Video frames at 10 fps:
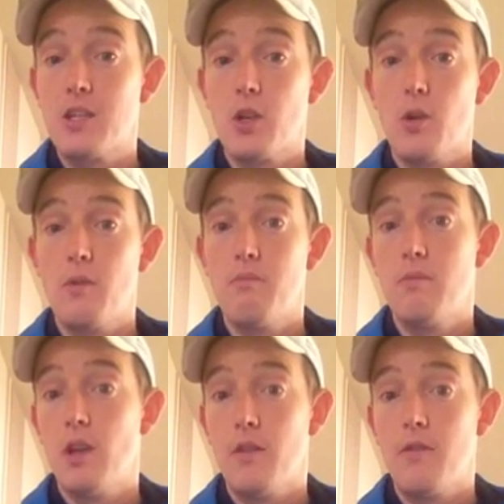So,
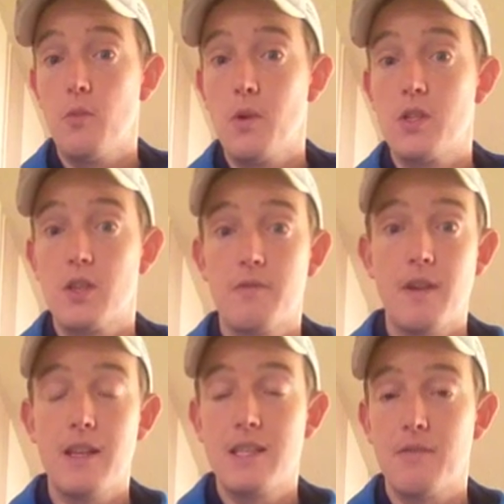you know, if you wish to
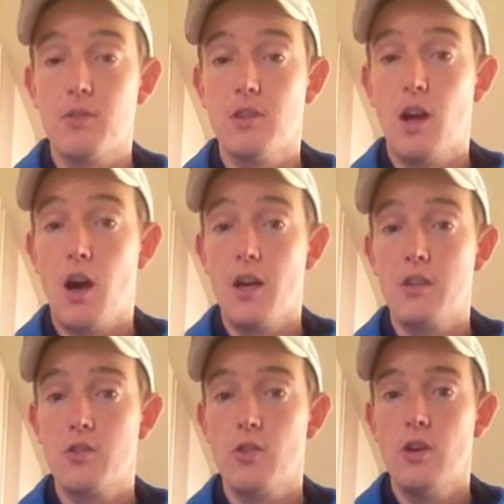feed several
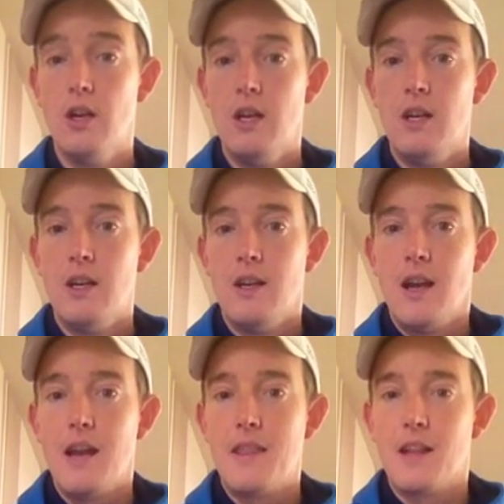lines or
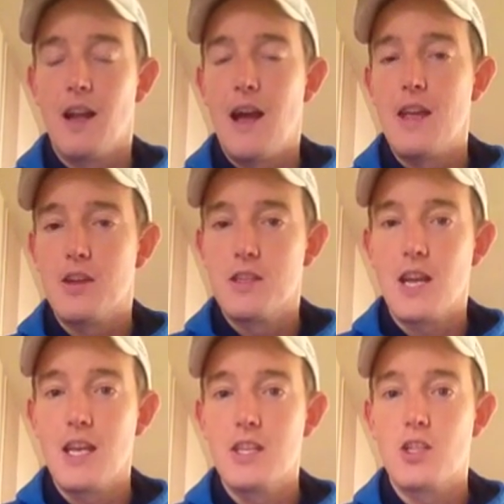anything like that, you can
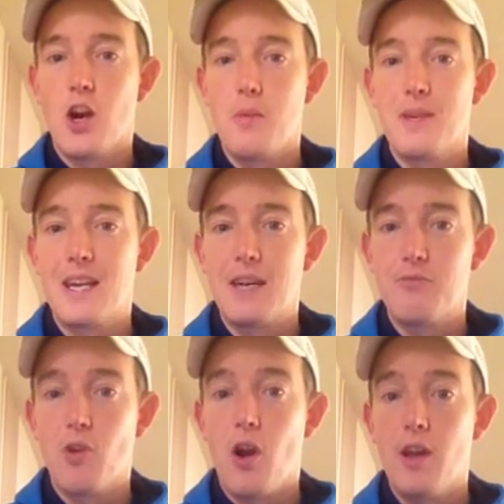take your time and get
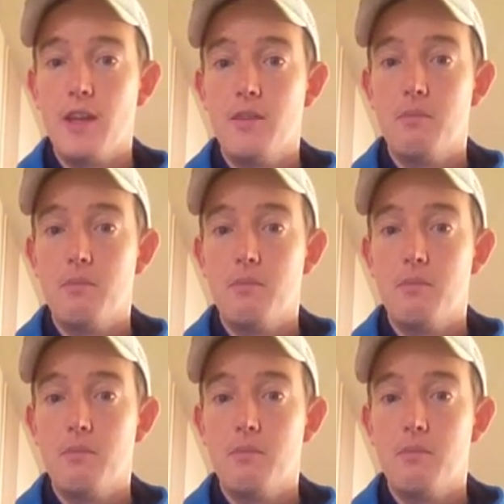it right